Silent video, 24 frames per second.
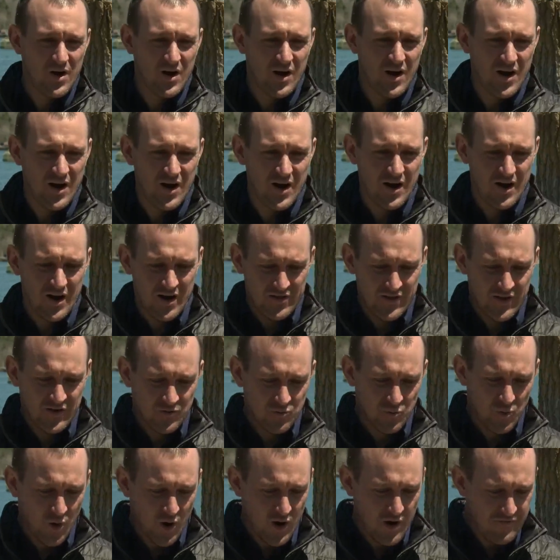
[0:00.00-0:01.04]
uh, on this
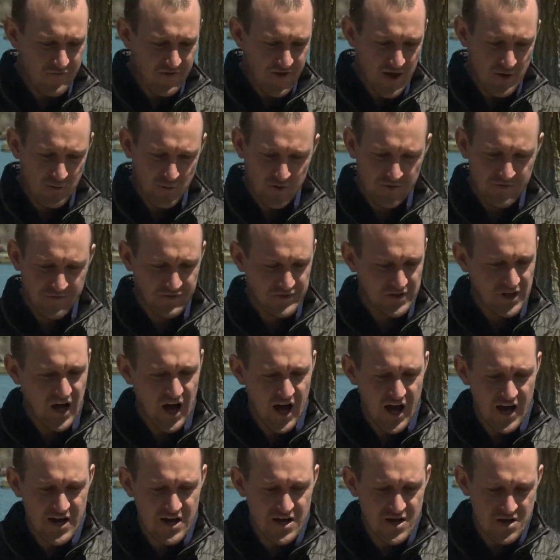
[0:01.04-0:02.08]
wharf, it would
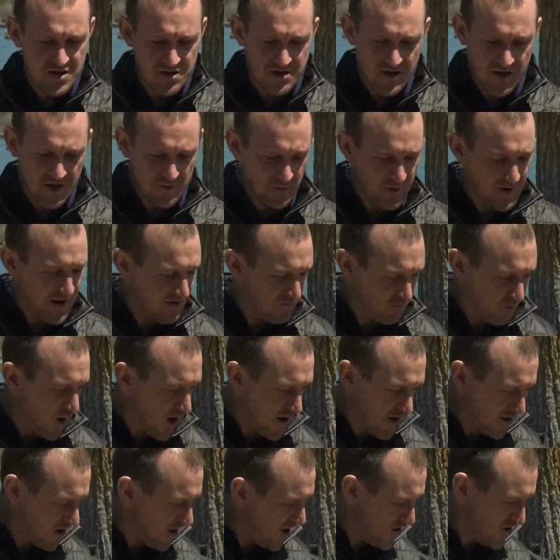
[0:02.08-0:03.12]
flood and we'd have
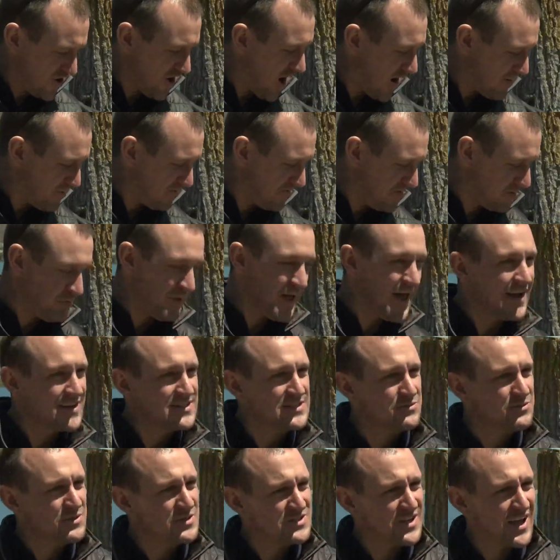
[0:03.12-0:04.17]
water on top of the planks
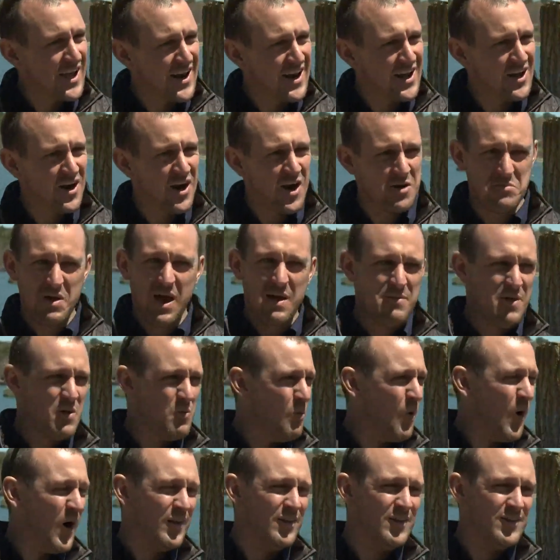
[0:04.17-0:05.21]
that we're standing on maybe
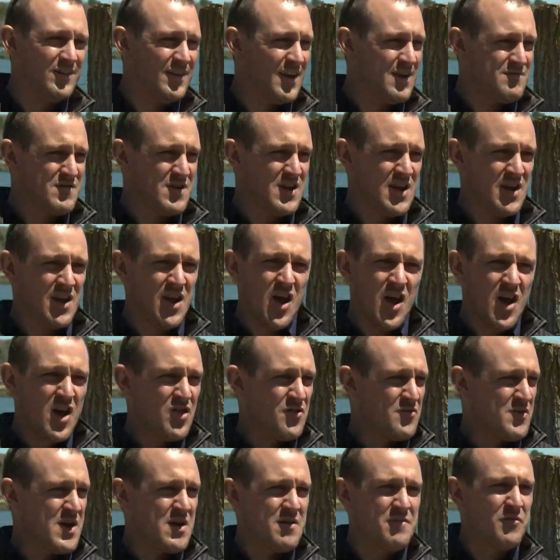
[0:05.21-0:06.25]
once every
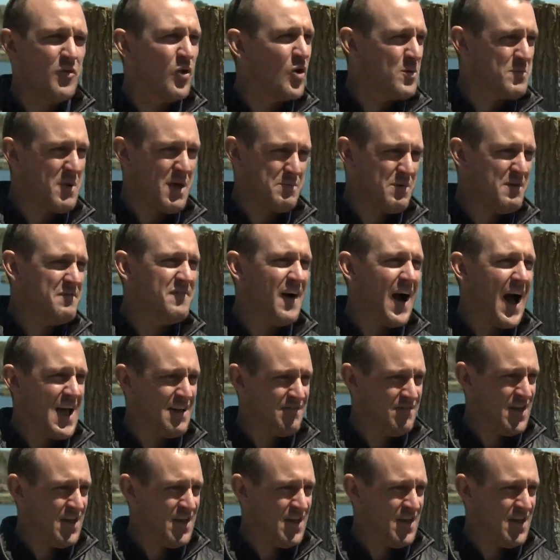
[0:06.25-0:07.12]
three or four, maybe five